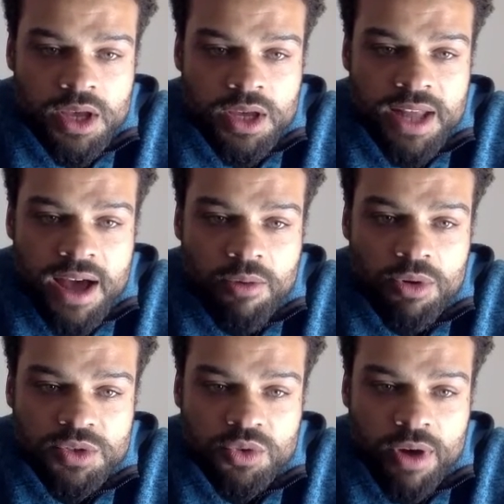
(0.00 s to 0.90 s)
Now,
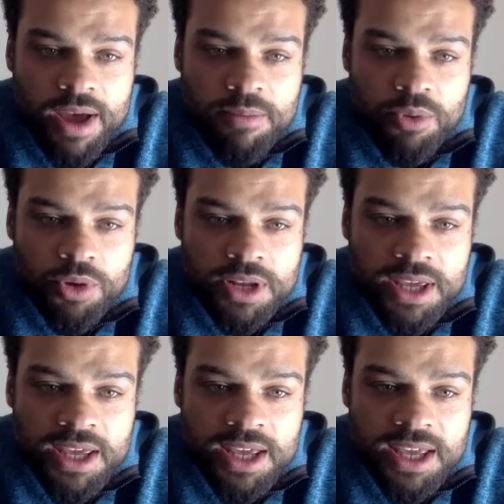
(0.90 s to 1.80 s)
what's quite important
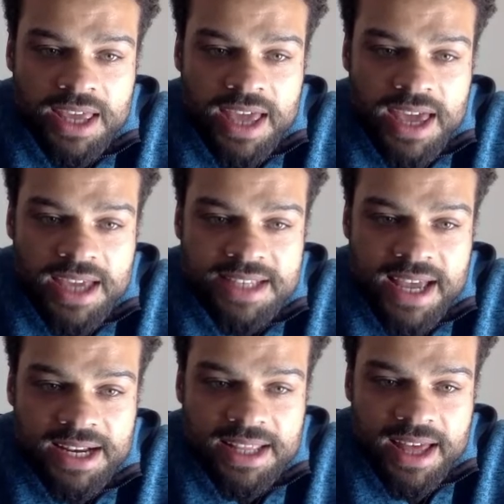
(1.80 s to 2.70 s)
here, yeah,
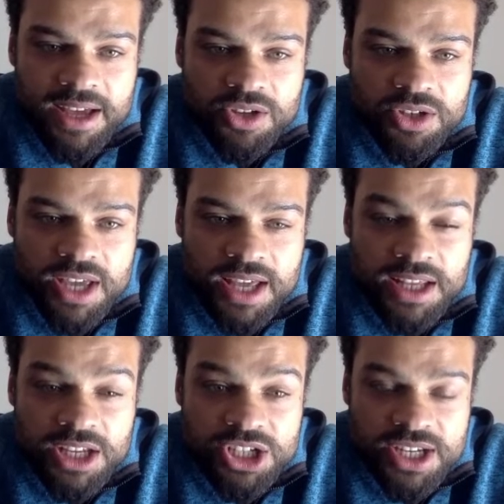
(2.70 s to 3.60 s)
exactly that. Good. Get
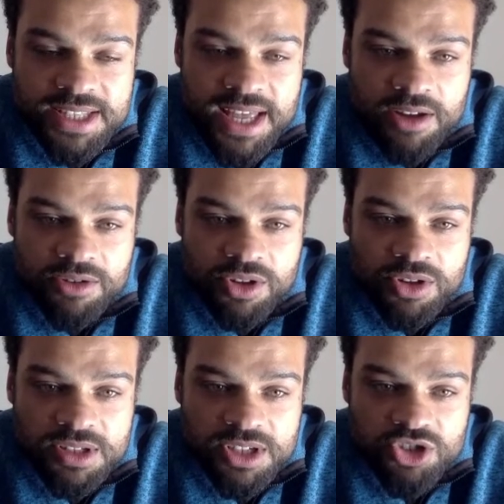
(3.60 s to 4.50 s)
your chest down.
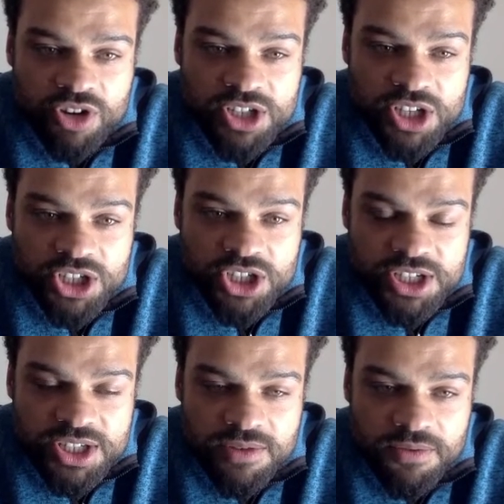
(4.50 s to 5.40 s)
Good. So try and touch your
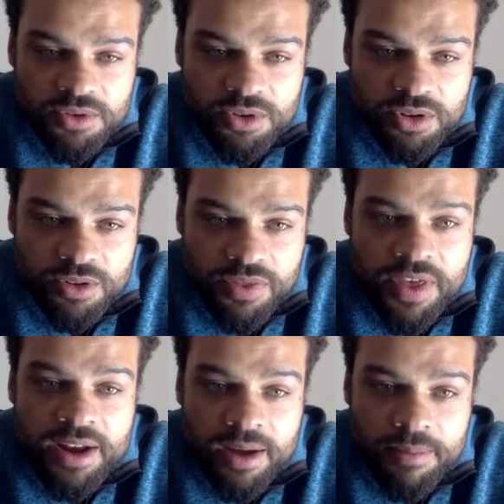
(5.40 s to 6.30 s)
chest to the floor,
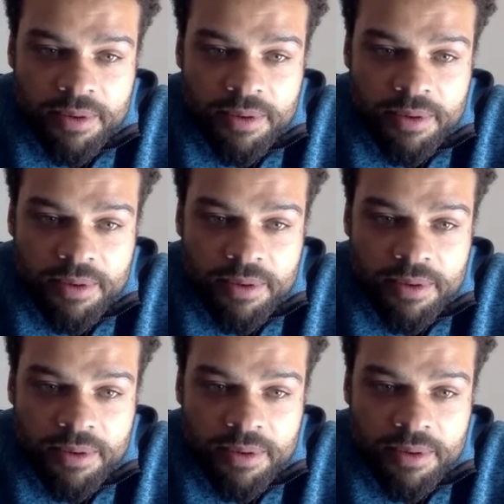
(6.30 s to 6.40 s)
then up.